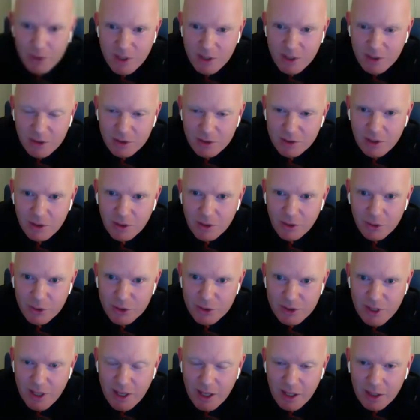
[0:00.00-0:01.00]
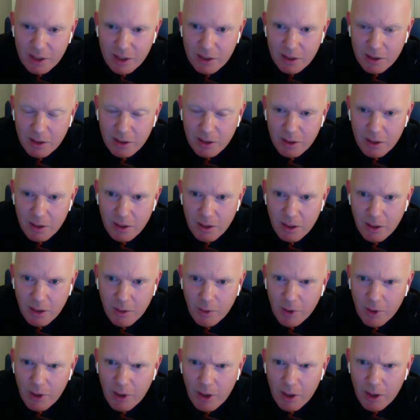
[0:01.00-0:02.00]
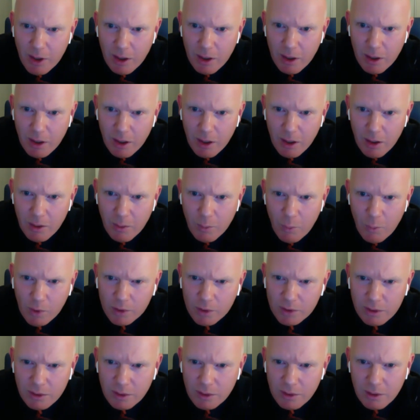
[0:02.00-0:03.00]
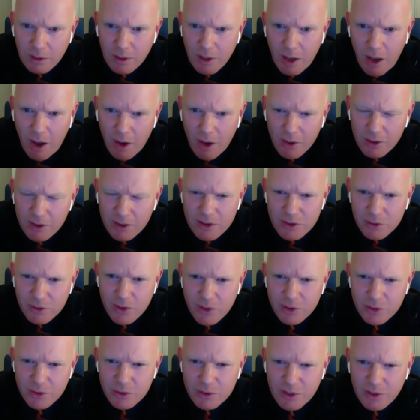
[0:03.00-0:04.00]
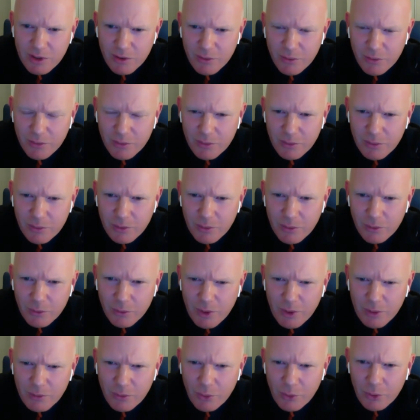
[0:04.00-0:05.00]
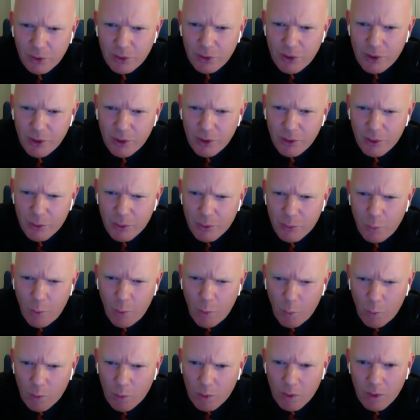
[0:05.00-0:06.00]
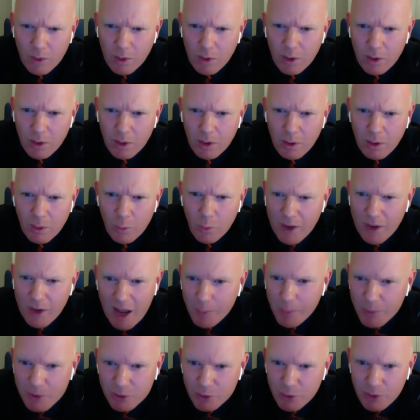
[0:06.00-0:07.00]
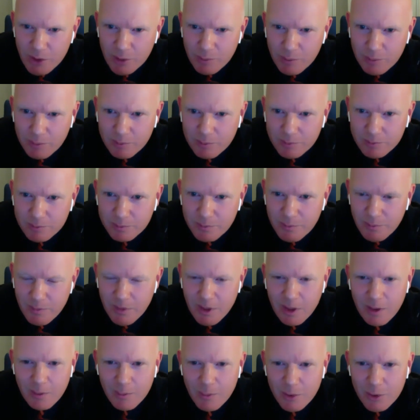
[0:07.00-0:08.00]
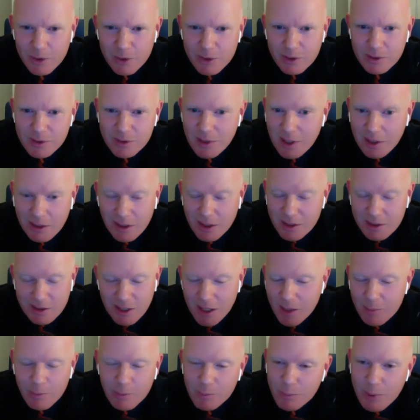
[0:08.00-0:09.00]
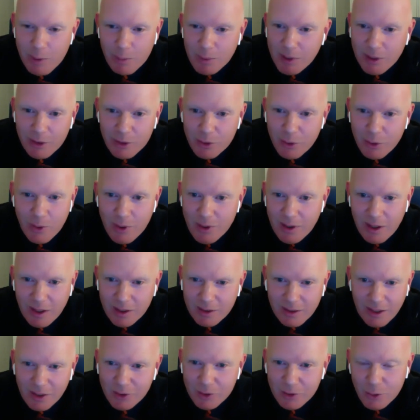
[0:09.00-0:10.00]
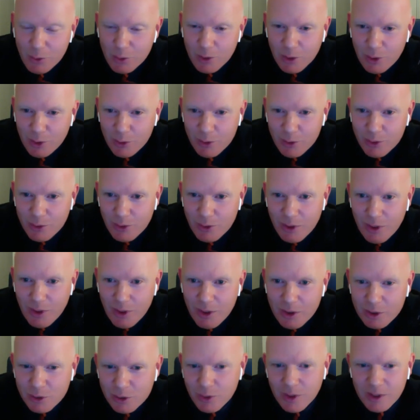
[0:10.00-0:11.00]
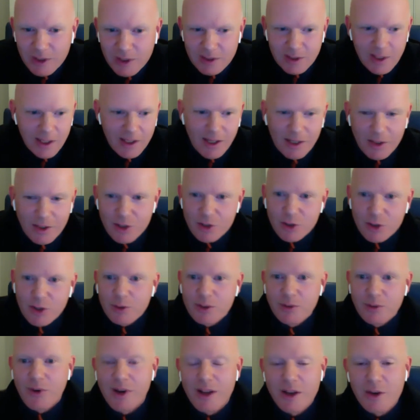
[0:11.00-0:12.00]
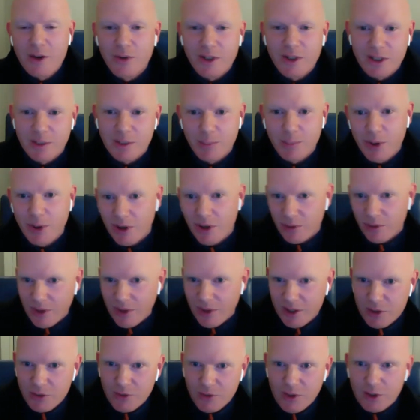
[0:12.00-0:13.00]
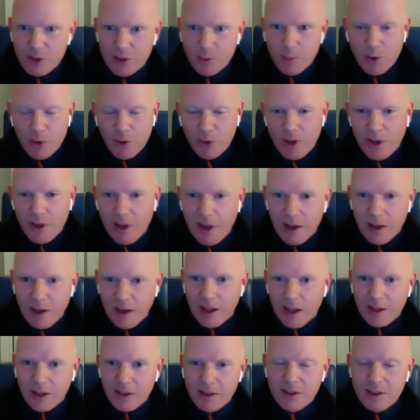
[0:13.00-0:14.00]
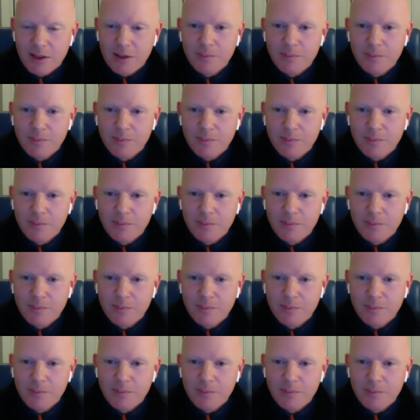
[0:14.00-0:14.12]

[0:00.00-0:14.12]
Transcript: just didn't understand, well, what, how could these creatures have ruled the earth? What happened to them? Because at that time, people had no clue. So this, I just thought it was a very interesting period of history to be looking at. And